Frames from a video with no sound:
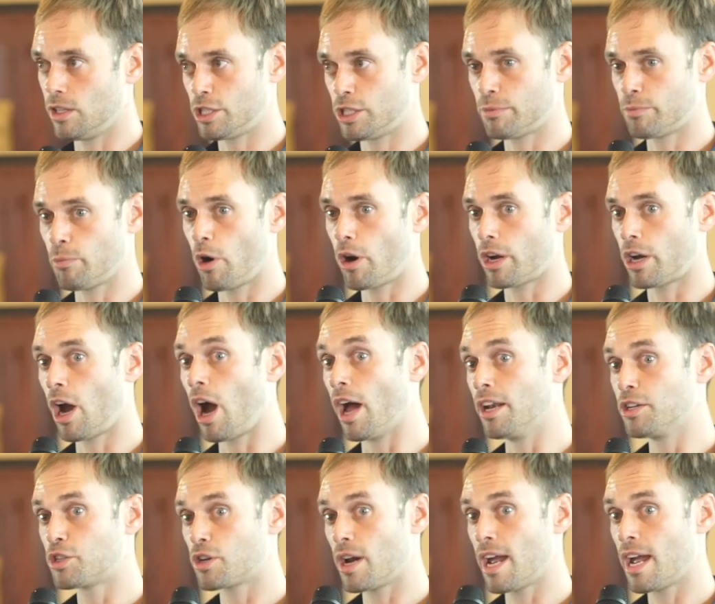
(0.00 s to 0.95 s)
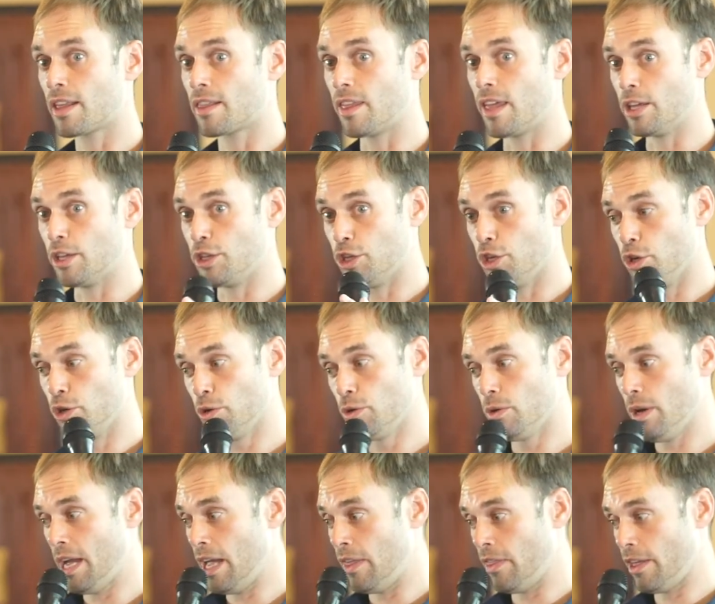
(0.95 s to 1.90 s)
the smart contract that
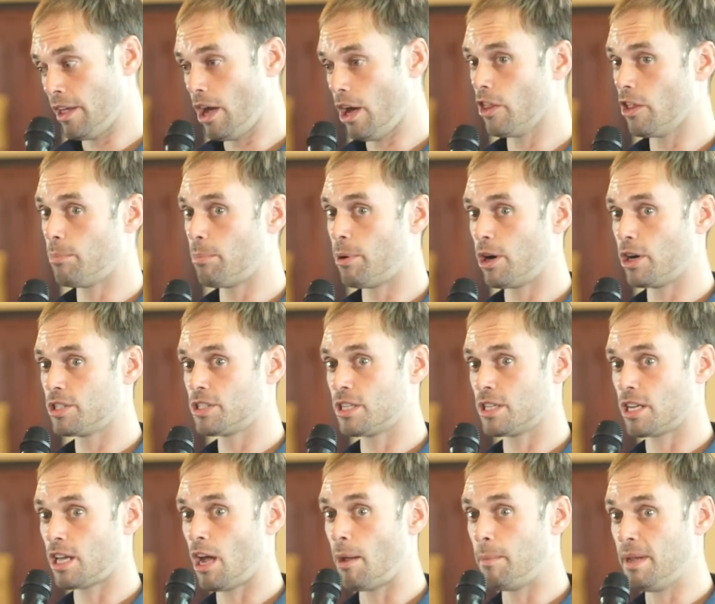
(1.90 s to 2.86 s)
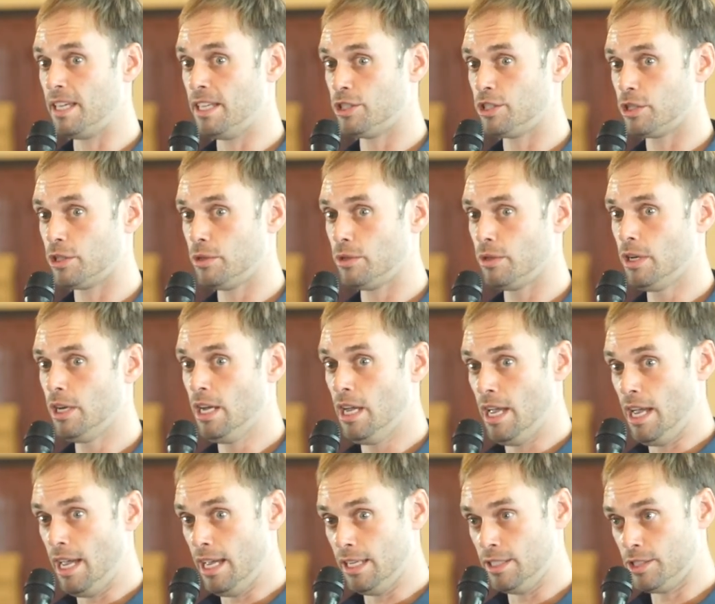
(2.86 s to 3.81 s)
you and the other person come into.
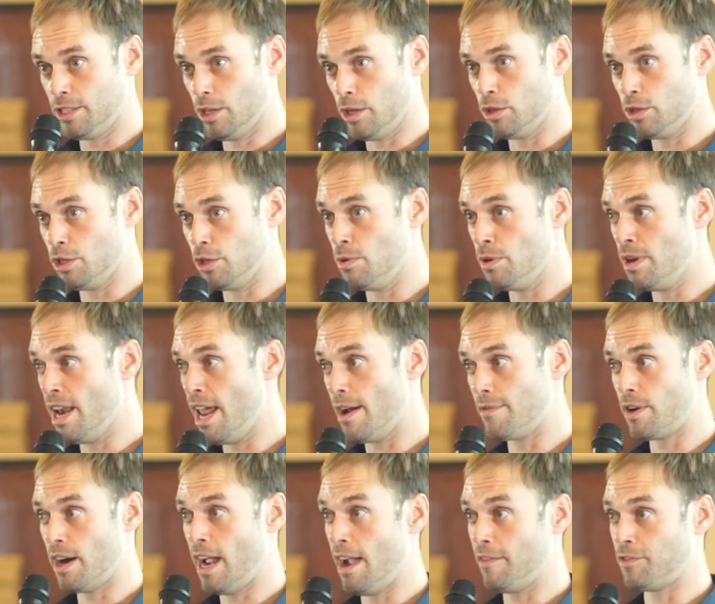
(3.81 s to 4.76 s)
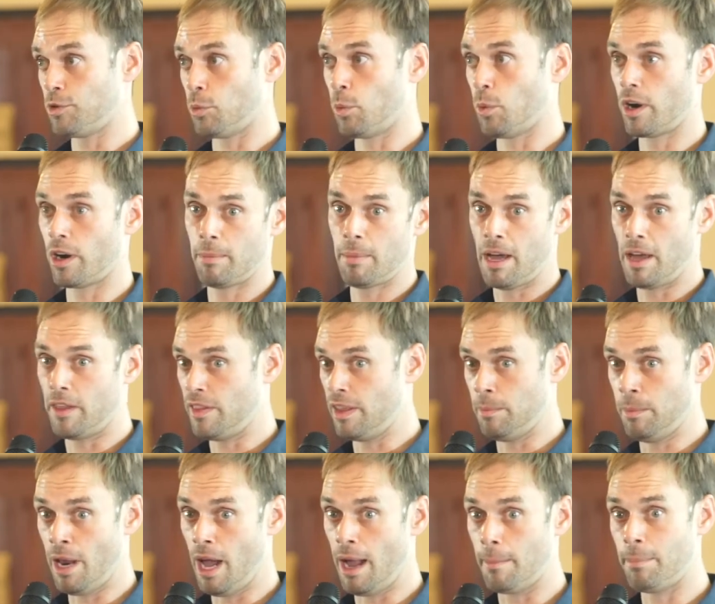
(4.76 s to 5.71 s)
And so you never have to worry about
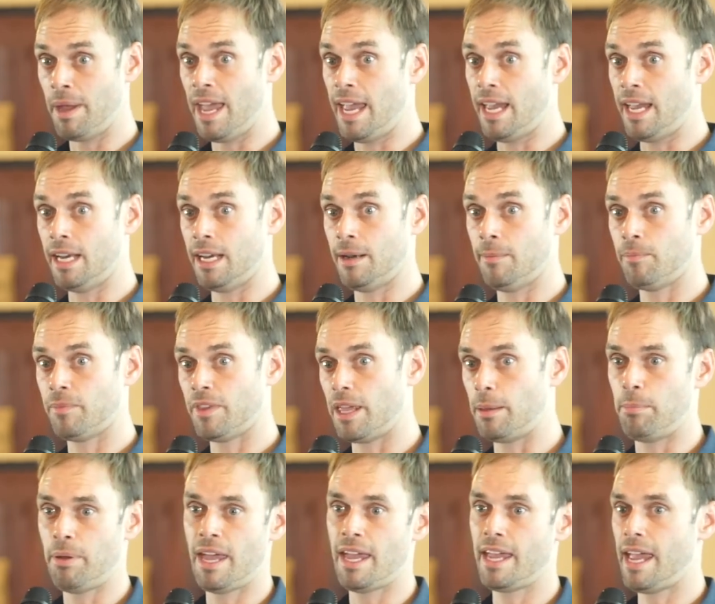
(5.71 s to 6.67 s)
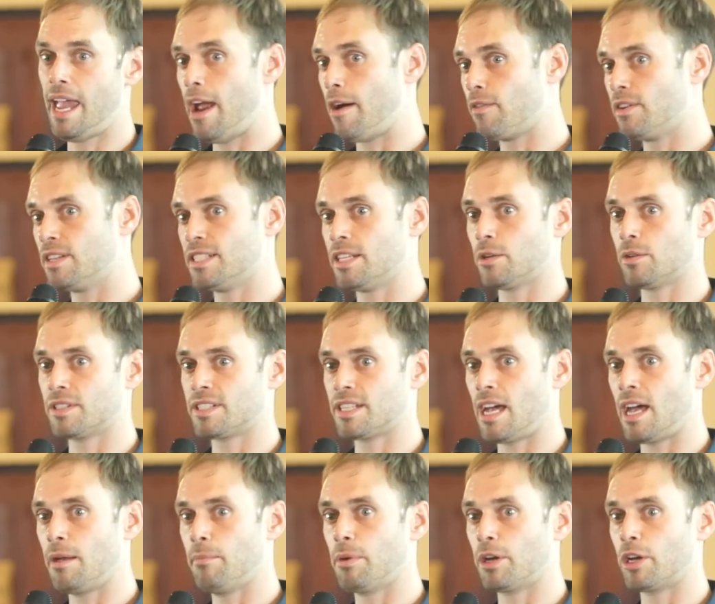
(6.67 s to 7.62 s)
them not paying. They pay every single
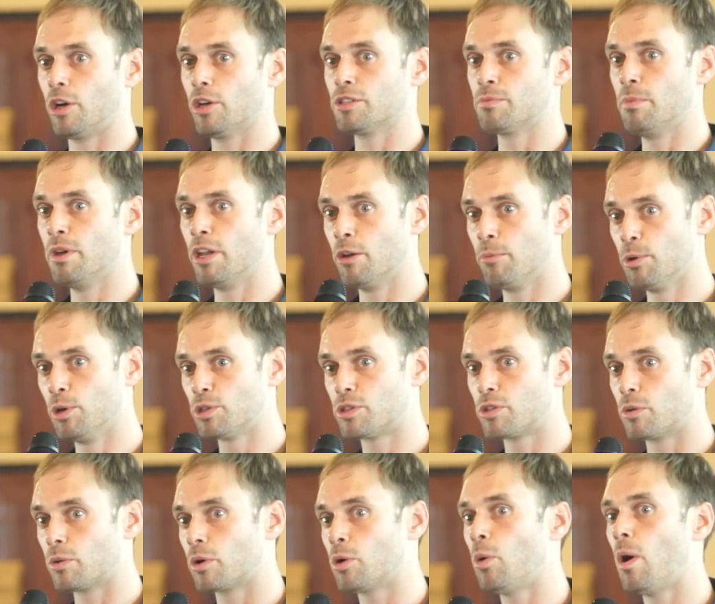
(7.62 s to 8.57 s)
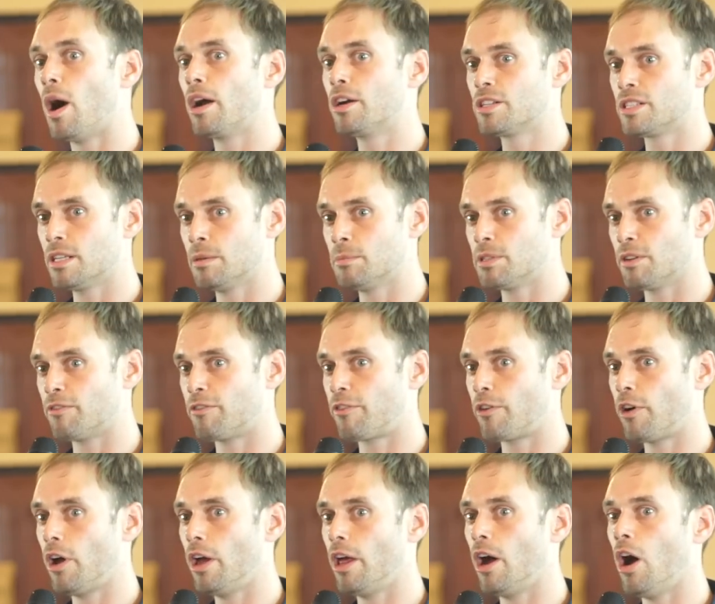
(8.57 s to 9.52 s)
time because MinnowBooster requires them to
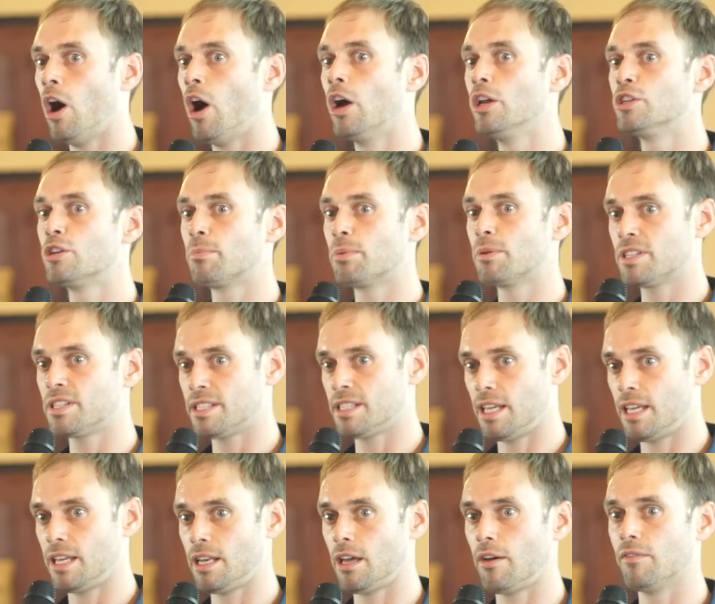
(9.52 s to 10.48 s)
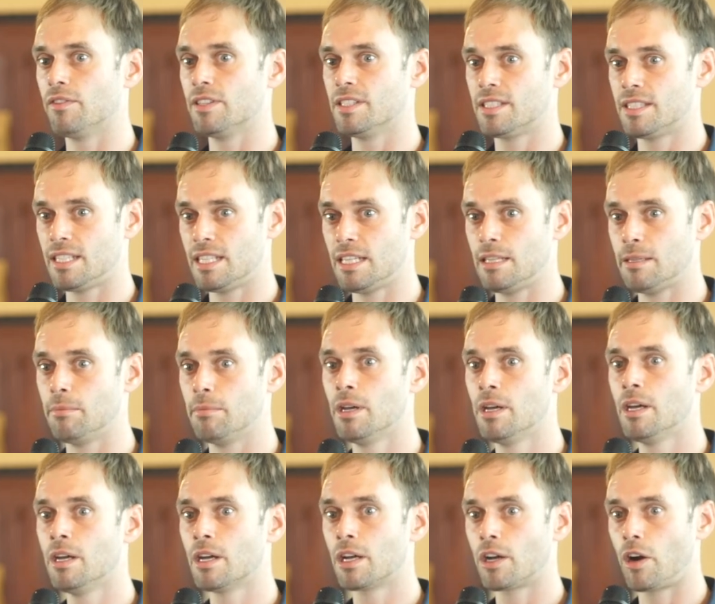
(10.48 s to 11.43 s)
front 100% of the Steem
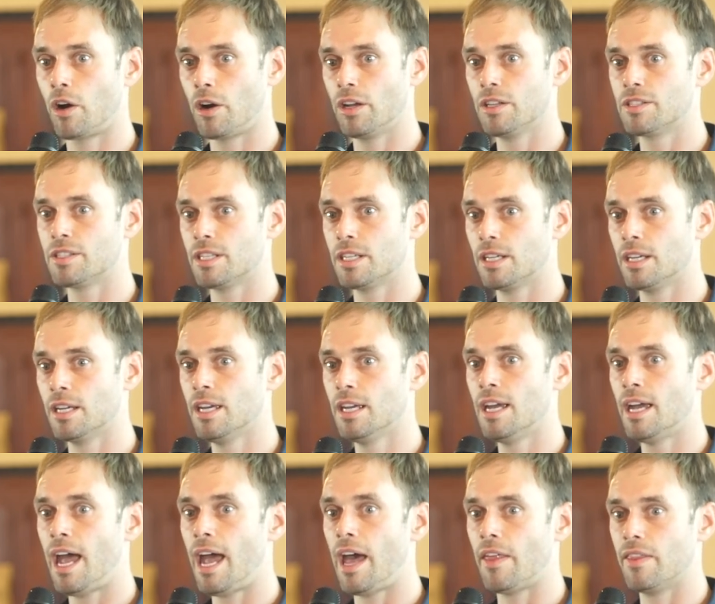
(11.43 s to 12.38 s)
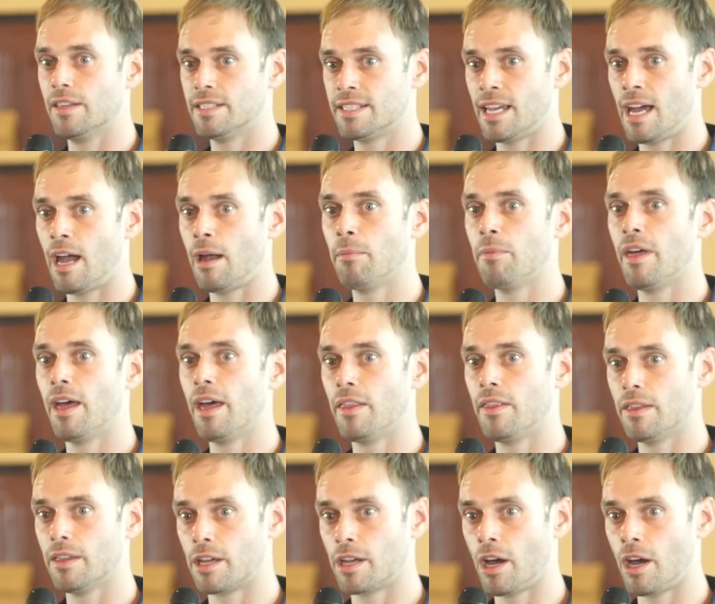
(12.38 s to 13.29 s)
currency at the time that the